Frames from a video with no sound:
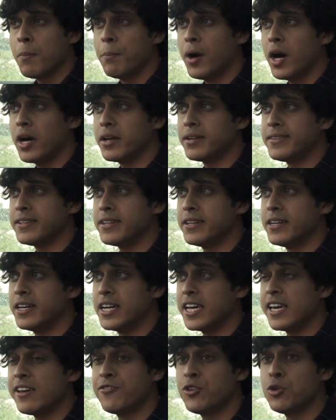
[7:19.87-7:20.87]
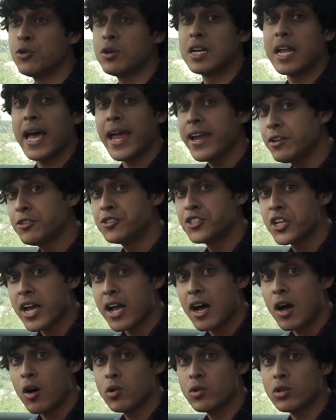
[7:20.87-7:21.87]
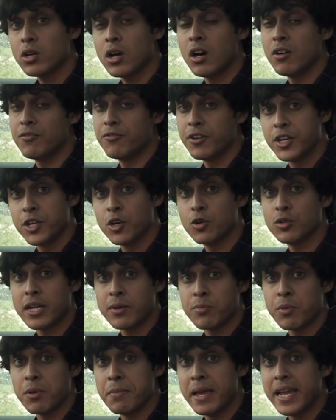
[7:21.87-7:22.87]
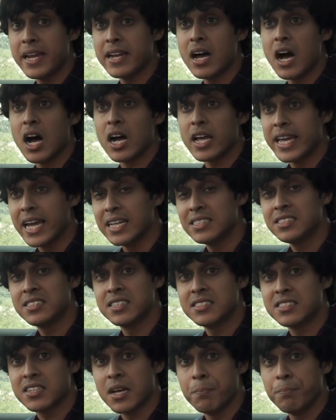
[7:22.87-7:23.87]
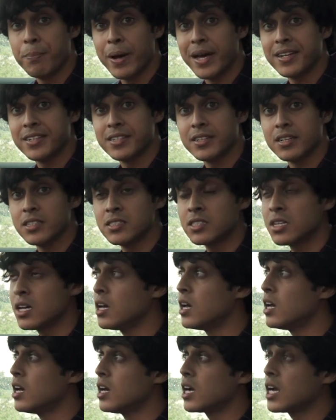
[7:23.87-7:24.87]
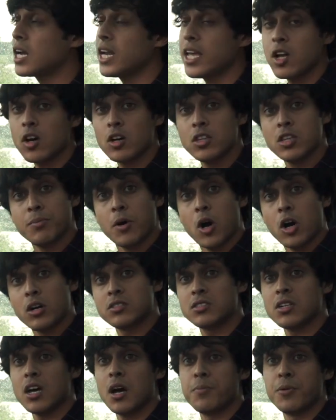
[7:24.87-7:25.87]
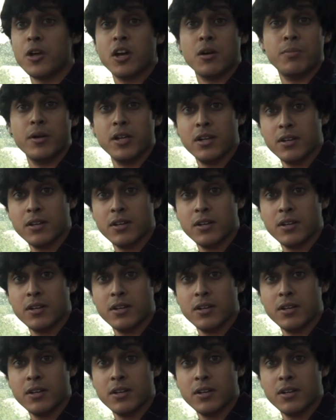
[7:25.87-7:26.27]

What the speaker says: But if you'd like to check out a video that we made against its competitors, click on the box up here.